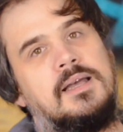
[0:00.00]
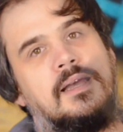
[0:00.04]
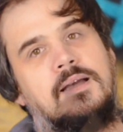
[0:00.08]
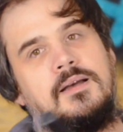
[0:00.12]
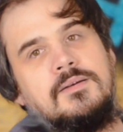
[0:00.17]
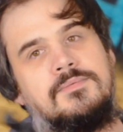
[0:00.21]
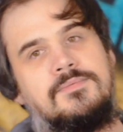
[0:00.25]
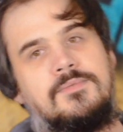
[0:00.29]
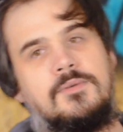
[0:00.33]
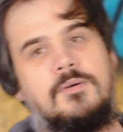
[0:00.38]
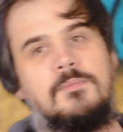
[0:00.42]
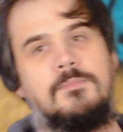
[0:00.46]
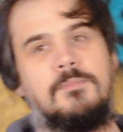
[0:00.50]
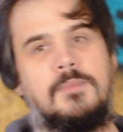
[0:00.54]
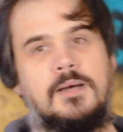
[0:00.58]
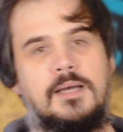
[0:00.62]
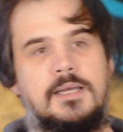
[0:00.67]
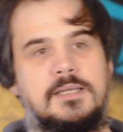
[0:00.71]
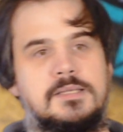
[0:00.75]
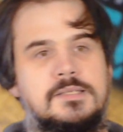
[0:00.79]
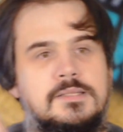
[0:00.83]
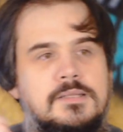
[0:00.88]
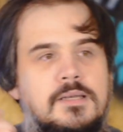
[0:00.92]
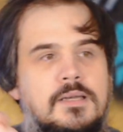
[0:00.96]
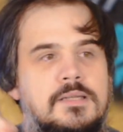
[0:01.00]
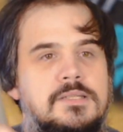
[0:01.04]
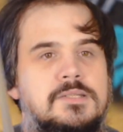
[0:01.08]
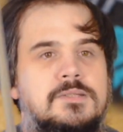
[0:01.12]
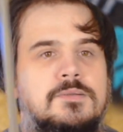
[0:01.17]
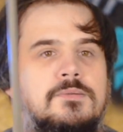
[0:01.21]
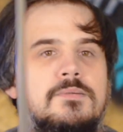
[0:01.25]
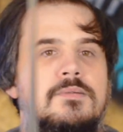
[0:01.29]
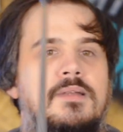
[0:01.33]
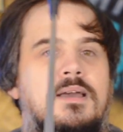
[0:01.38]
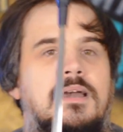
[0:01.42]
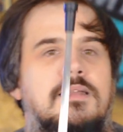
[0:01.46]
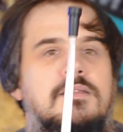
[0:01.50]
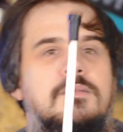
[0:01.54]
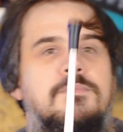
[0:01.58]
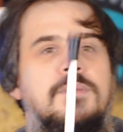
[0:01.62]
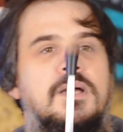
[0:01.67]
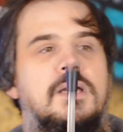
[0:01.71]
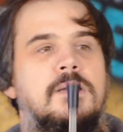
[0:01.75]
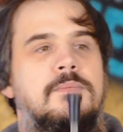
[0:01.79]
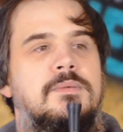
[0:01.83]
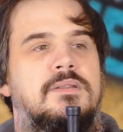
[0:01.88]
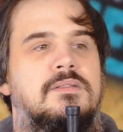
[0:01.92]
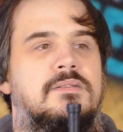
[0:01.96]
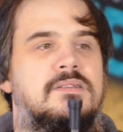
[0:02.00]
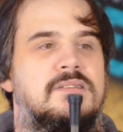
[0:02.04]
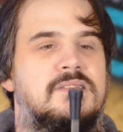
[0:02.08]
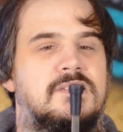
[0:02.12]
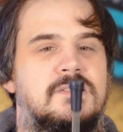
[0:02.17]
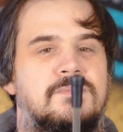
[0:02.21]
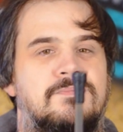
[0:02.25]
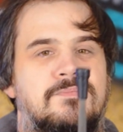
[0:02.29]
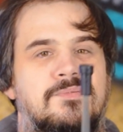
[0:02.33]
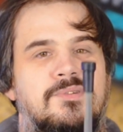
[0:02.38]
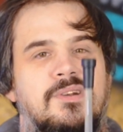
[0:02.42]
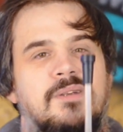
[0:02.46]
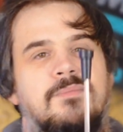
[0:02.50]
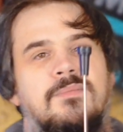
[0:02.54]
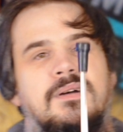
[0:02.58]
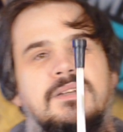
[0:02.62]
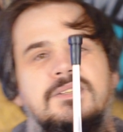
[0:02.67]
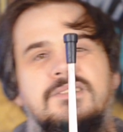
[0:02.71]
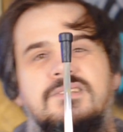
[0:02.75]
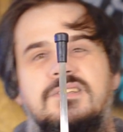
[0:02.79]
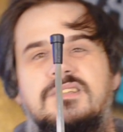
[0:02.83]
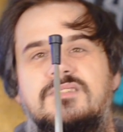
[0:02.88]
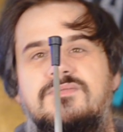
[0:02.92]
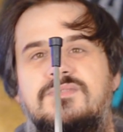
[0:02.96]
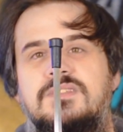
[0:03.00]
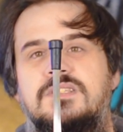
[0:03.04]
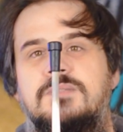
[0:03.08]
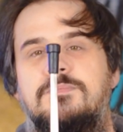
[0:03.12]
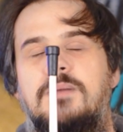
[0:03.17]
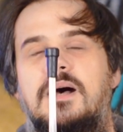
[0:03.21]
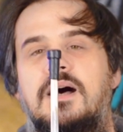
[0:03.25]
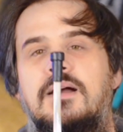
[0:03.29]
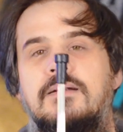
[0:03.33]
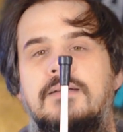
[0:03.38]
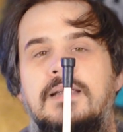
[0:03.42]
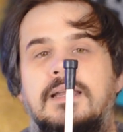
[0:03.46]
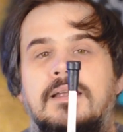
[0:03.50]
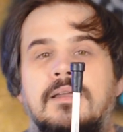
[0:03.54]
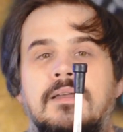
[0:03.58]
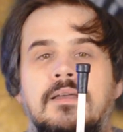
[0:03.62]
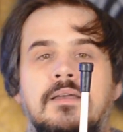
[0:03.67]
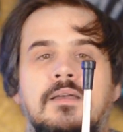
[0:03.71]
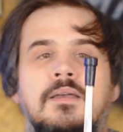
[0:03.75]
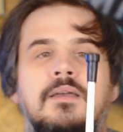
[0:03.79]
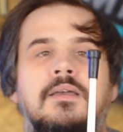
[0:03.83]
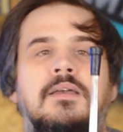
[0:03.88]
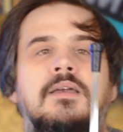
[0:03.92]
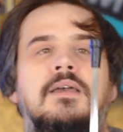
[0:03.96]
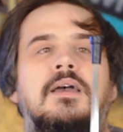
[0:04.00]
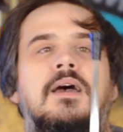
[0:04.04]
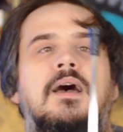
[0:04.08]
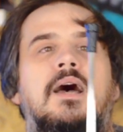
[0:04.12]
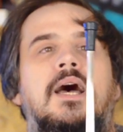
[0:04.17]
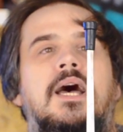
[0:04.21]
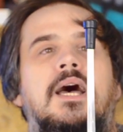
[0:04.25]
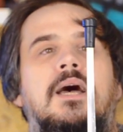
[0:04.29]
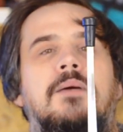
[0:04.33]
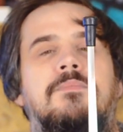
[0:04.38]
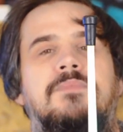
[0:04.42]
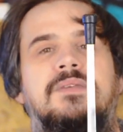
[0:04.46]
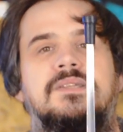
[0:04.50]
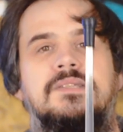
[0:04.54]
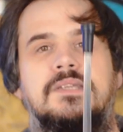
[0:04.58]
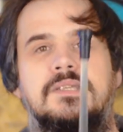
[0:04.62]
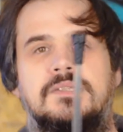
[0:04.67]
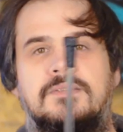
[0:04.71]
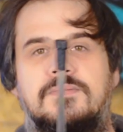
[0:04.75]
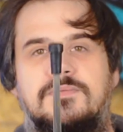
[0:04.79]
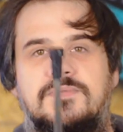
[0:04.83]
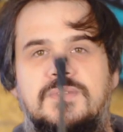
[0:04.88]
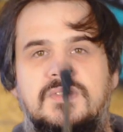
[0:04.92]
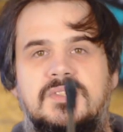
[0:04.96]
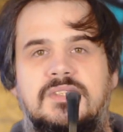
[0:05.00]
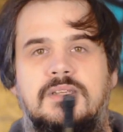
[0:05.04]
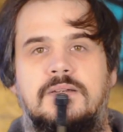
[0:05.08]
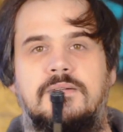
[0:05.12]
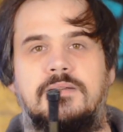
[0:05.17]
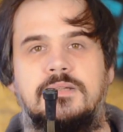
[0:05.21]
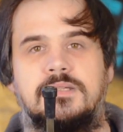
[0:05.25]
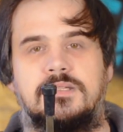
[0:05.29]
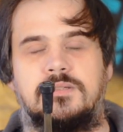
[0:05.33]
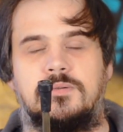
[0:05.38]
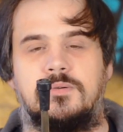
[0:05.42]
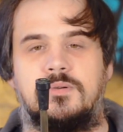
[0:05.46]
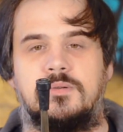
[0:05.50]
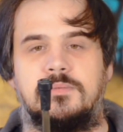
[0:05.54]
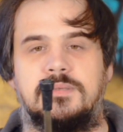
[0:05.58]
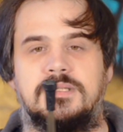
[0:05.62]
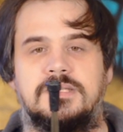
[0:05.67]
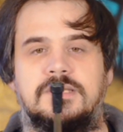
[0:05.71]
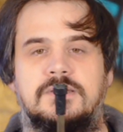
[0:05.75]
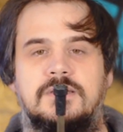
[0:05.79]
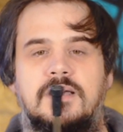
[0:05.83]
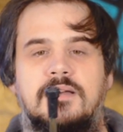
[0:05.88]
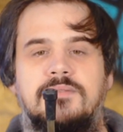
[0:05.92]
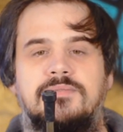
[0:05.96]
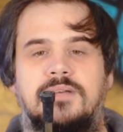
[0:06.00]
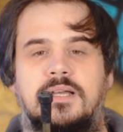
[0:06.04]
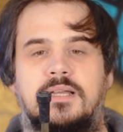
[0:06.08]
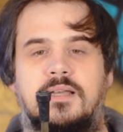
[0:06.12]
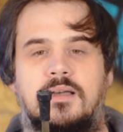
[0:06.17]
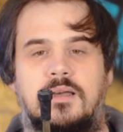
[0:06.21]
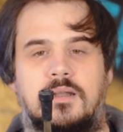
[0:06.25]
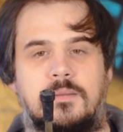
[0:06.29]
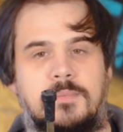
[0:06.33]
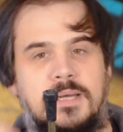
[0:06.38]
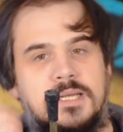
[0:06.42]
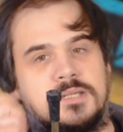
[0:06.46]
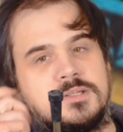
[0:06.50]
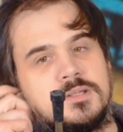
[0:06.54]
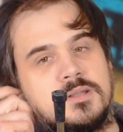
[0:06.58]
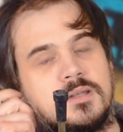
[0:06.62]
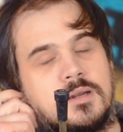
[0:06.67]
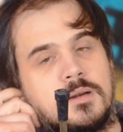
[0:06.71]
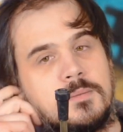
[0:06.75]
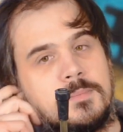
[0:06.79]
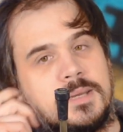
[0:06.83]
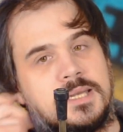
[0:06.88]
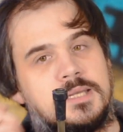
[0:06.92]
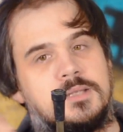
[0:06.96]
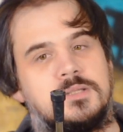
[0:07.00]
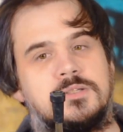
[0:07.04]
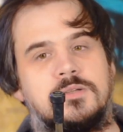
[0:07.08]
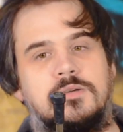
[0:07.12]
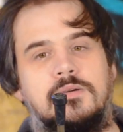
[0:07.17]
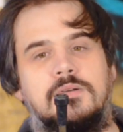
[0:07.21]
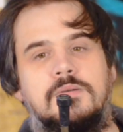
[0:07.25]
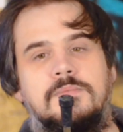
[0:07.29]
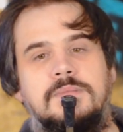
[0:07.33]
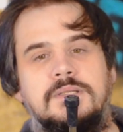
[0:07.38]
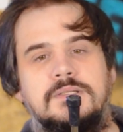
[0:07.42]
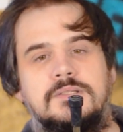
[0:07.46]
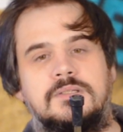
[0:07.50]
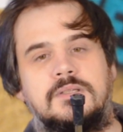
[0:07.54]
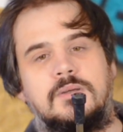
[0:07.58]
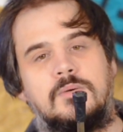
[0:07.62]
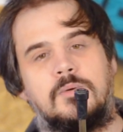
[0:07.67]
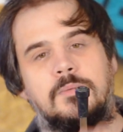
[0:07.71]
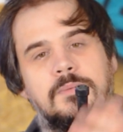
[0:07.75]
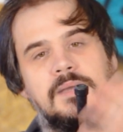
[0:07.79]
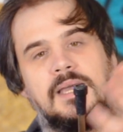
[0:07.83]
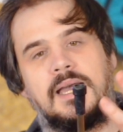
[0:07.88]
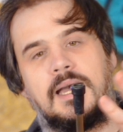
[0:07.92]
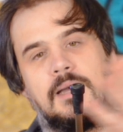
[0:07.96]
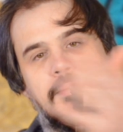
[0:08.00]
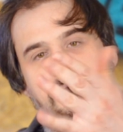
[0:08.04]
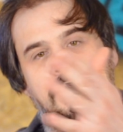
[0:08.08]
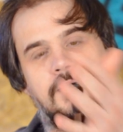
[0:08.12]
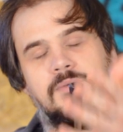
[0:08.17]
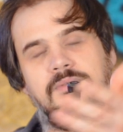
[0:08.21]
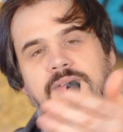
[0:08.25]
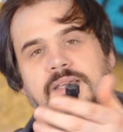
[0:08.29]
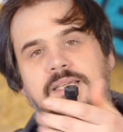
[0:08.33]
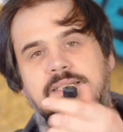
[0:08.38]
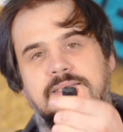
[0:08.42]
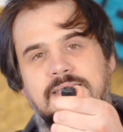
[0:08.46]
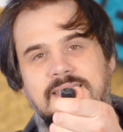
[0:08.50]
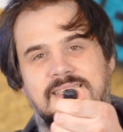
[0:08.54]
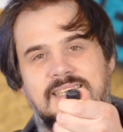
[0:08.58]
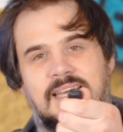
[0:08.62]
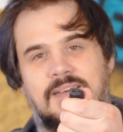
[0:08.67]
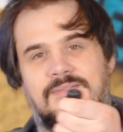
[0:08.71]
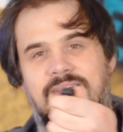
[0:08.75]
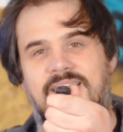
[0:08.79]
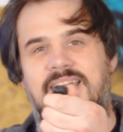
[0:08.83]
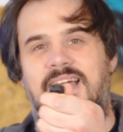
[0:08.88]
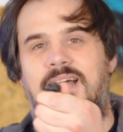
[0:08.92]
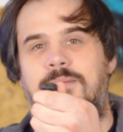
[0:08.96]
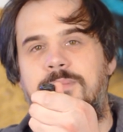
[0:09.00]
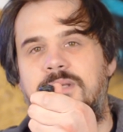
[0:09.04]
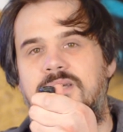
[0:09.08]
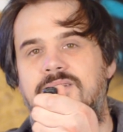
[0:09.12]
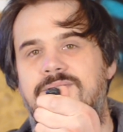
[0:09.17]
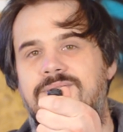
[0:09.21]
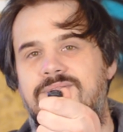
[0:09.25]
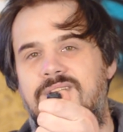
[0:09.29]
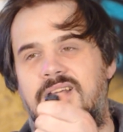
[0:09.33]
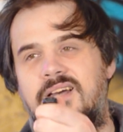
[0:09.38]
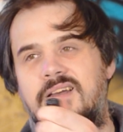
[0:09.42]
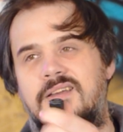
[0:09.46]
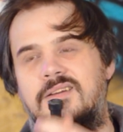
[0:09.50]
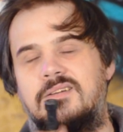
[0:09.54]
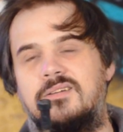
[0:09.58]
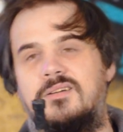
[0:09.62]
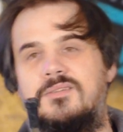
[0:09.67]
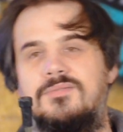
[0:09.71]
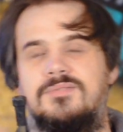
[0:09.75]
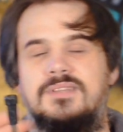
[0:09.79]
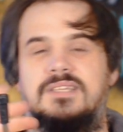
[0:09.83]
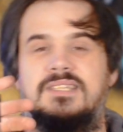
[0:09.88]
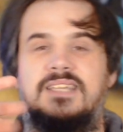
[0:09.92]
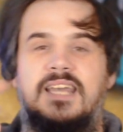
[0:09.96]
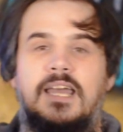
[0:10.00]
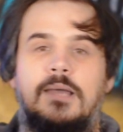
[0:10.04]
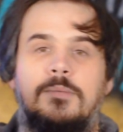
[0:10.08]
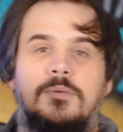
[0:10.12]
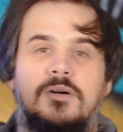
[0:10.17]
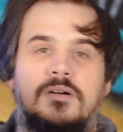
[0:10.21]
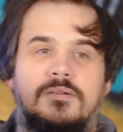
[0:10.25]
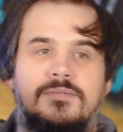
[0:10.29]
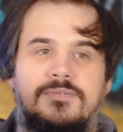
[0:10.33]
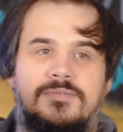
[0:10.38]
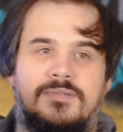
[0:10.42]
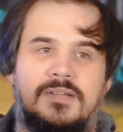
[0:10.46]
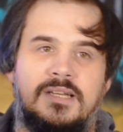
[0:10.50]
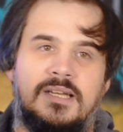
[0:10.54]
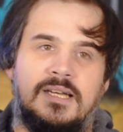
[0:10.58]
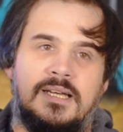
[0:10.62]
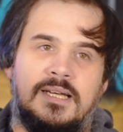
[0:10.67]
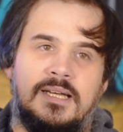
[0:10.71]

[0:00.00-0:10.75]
I have on my side sword at the moment. This is pretty much just for sparring. This isn't for serious tournament stuff. I can't imagine there are many tournaments that would be happy with these. These have a habit of flying off. This came off